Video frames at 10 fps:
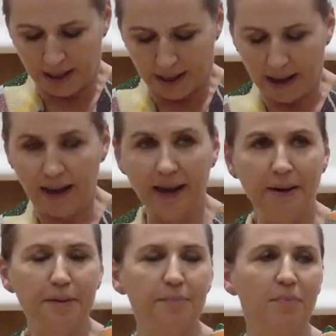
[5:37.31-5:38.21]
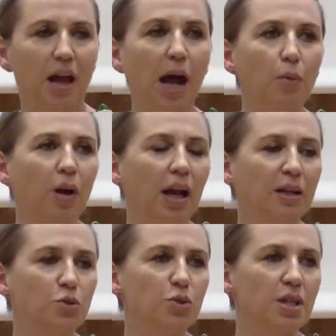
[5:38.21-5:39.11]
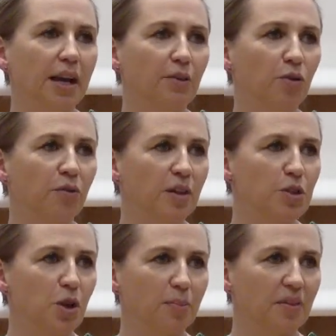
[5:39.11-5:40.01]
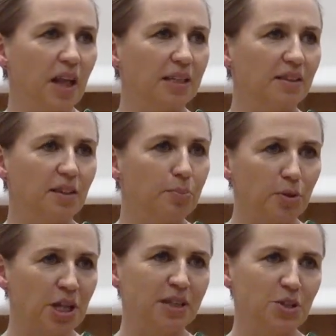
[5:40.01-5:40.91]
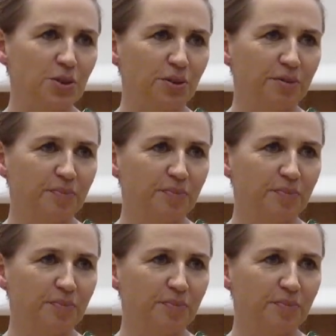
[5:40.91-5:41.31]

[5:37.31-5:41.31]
I would like to say to finish up that the potential